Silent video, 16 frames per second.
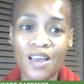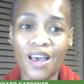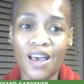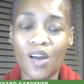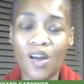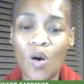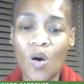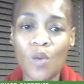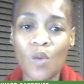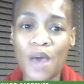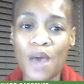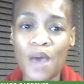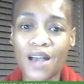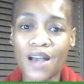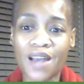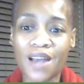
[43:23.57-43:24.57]
and a whole
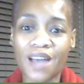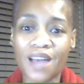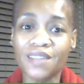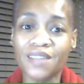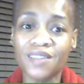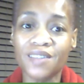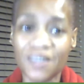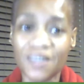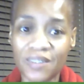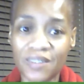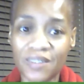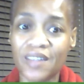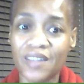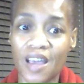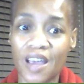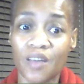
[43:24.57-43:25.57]
back of that is
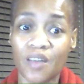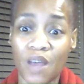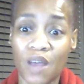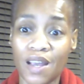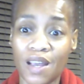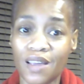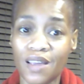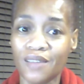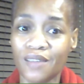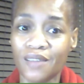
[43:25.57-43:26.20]
staying ready.